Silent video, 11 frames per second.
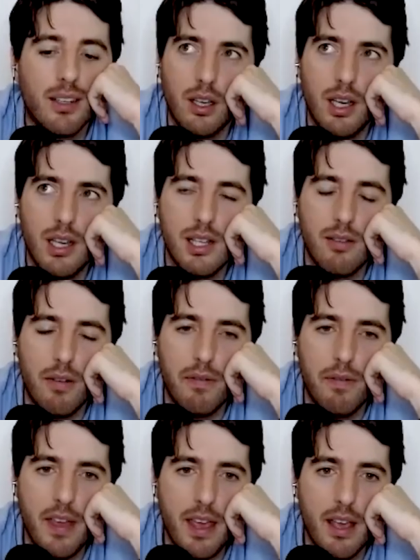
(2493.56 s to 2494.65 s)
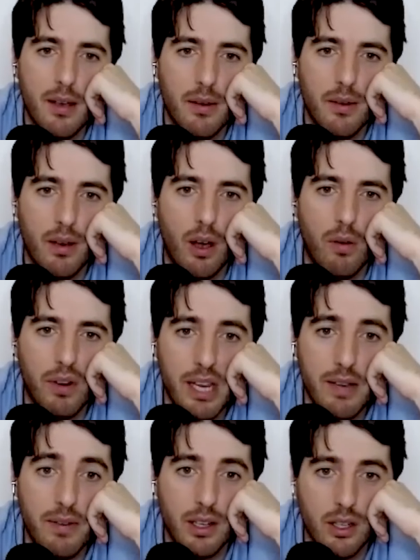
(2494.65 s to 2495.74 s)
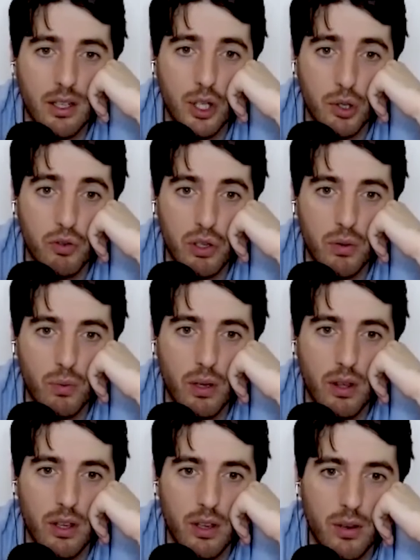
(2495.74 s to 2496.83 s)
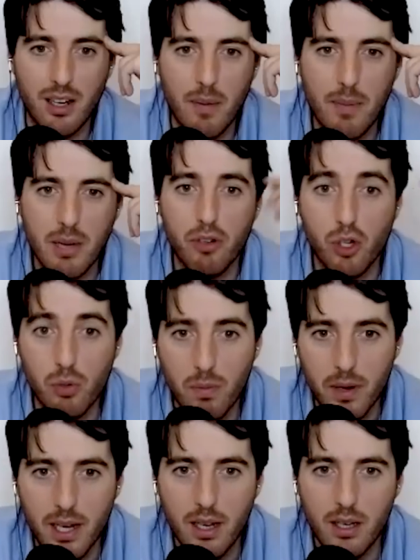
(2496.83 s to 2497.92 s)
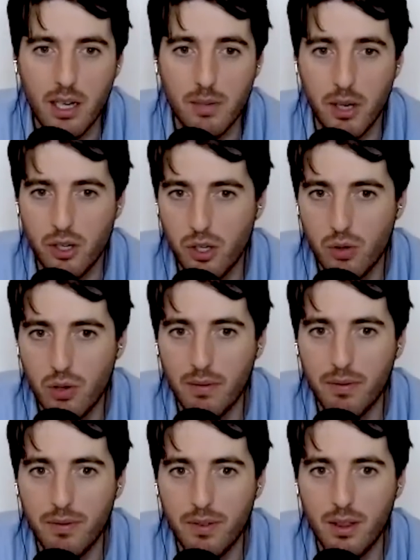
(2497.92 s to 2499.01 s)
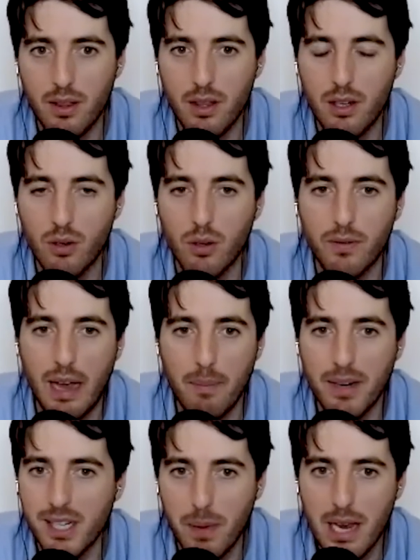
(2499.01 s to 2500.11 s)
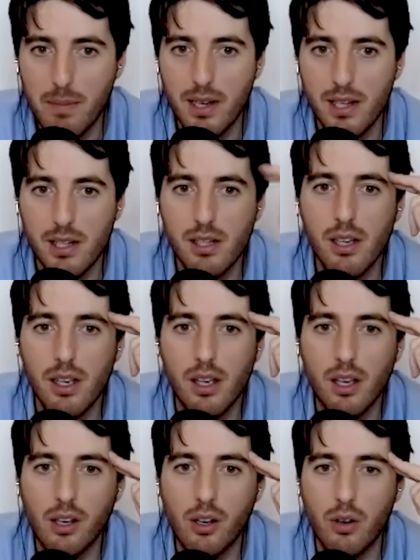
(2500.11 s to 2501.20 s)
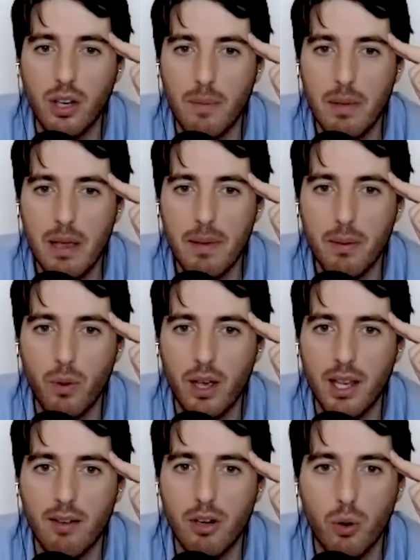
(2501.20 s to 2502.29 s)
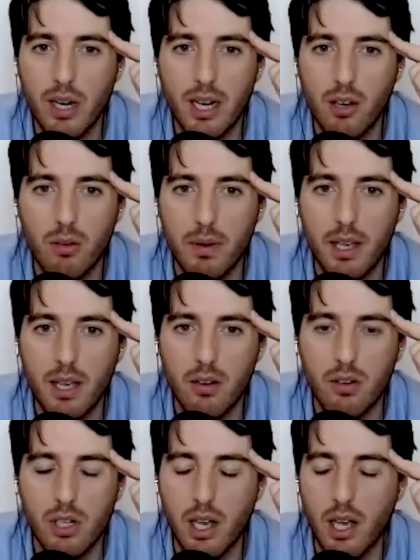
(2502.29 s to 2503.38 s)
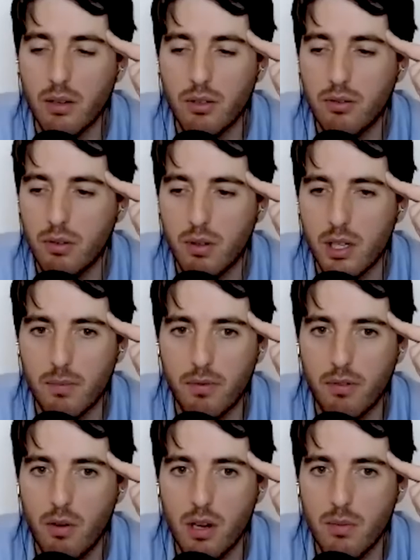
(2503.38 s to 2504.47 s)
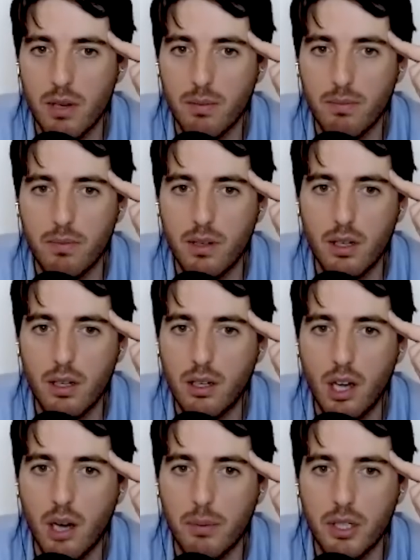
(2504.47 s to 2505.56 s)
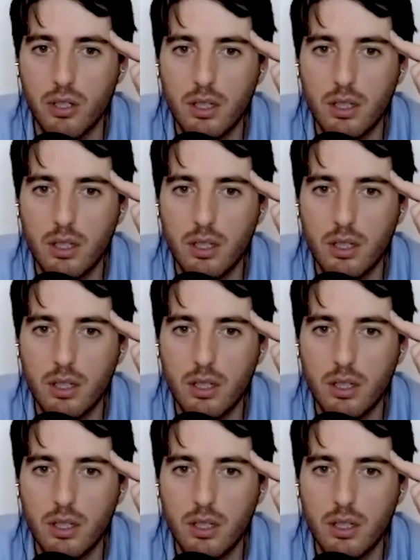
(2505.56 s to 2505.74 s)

Is there a fear of leaving children with you? I mean, presumably, as much as you love your family's babies, couldn't there be a bit where they're annoying you a bit and you're just like, oh, screw this, I'm throwing them in the garbage?